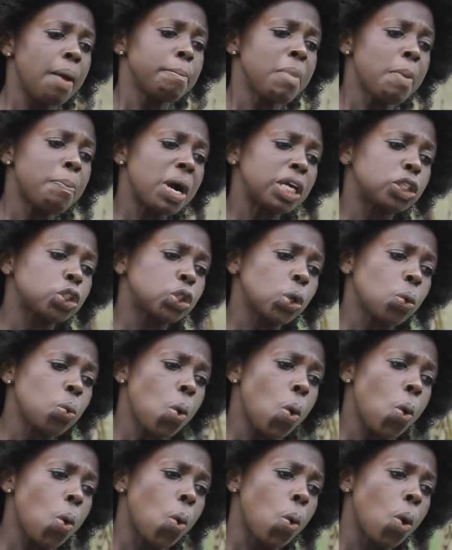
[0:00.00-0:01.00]
Me catch
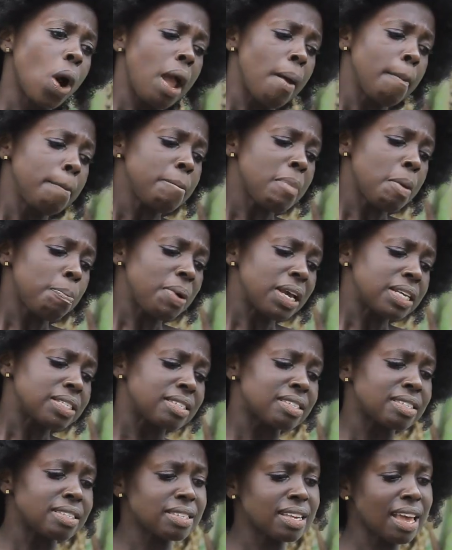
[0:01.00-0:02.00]
warm. Me
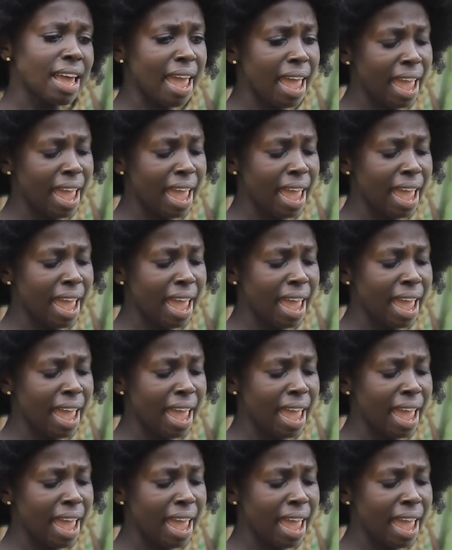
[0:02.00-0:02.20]
pesa.